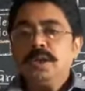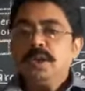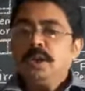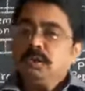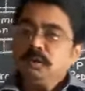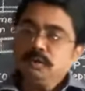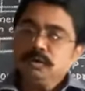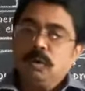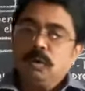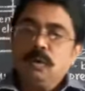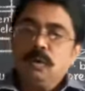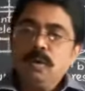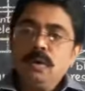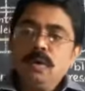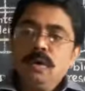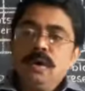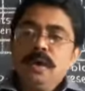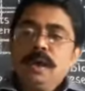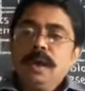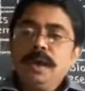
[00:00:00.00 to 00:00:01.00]

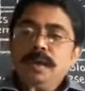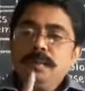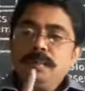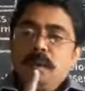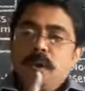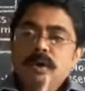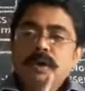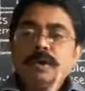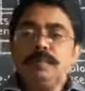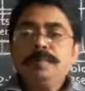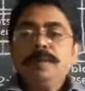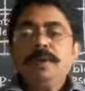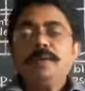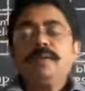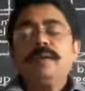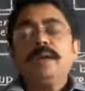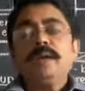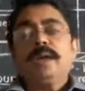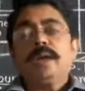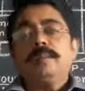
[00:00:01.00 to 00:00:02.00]
So in modern
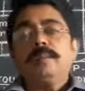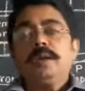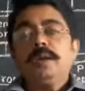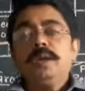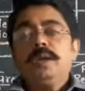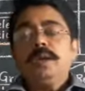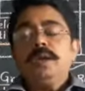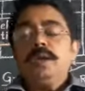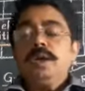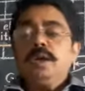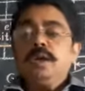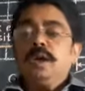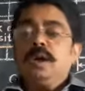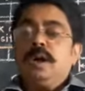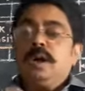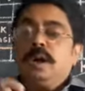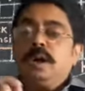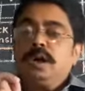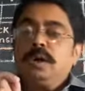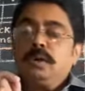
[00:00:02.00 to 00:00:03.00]
periodic table,
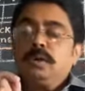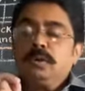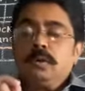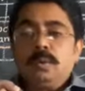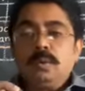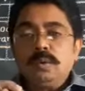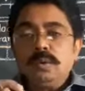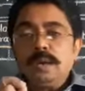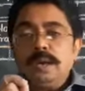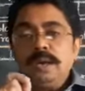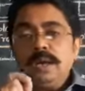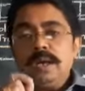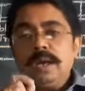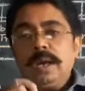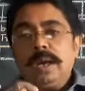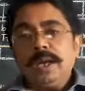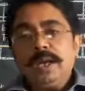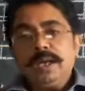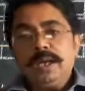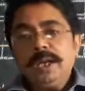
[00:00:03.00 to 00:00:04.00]
total
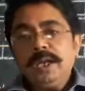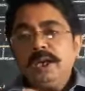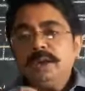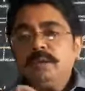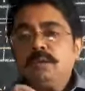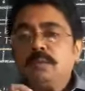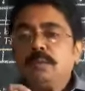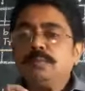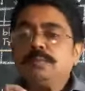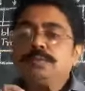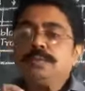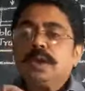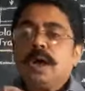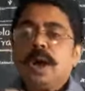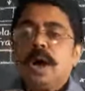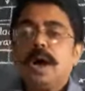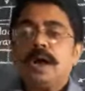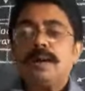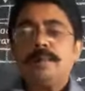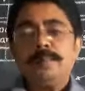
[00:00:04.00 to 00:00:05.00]
18 groups
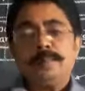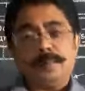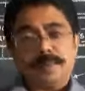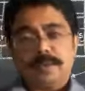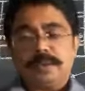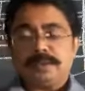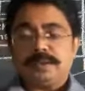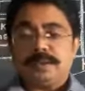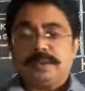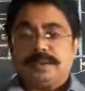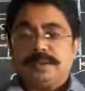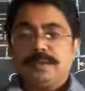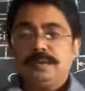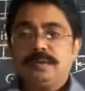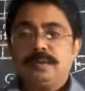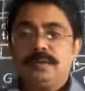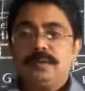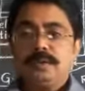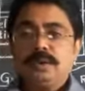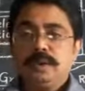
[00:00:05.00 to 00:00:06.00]
are present.
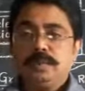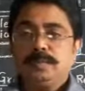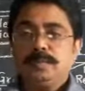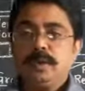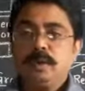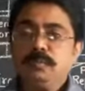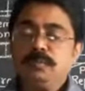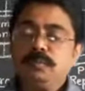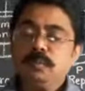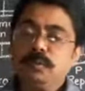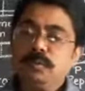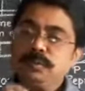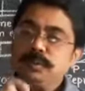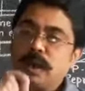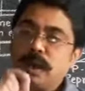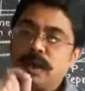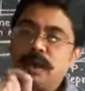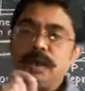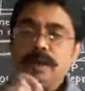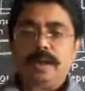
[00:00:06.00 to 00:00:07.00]
Number of groups
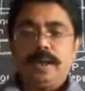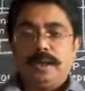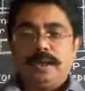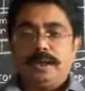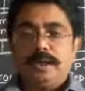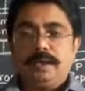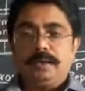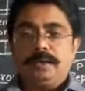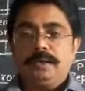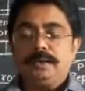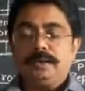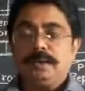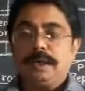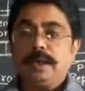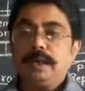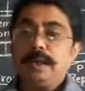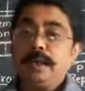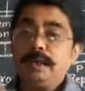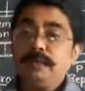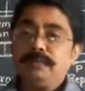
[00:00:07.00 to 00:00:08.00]
are 18.
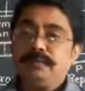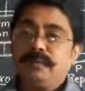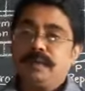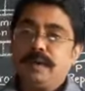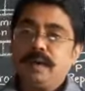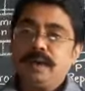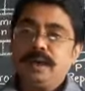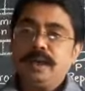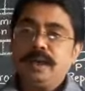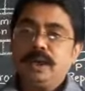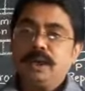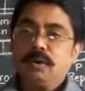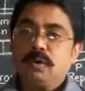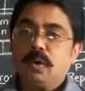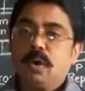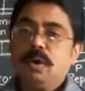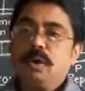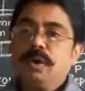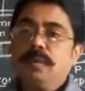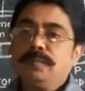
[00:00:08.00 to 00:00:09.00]
That is vertical
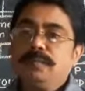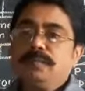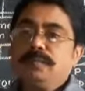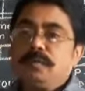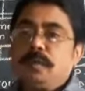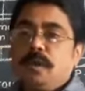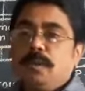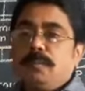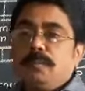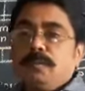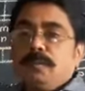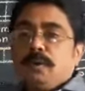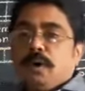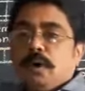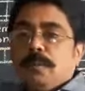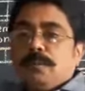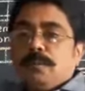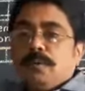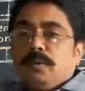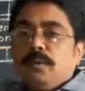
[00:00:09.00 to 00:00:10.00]
column from
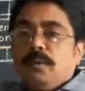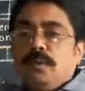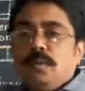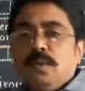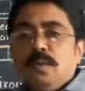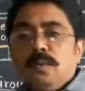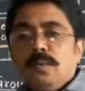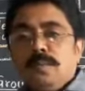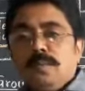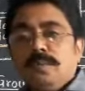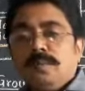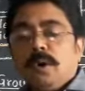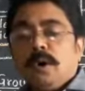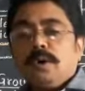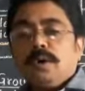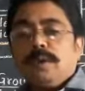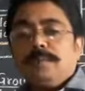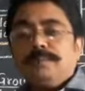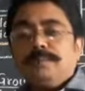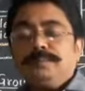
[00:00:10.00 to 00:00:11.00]
top to
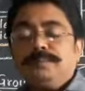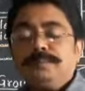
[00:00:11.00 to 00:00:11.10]
bottom.